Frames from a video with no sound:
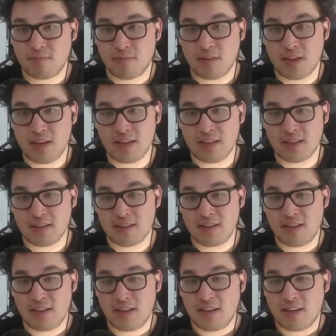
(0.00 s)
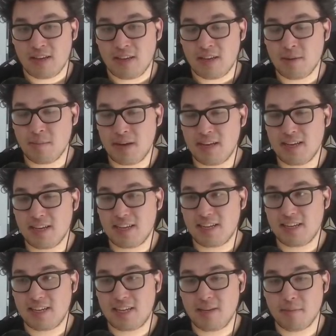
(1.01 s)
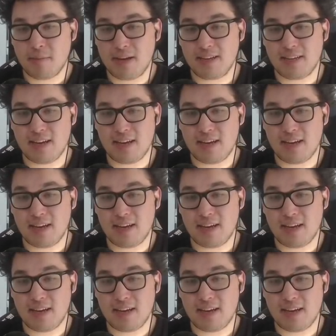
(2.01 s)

Like, he might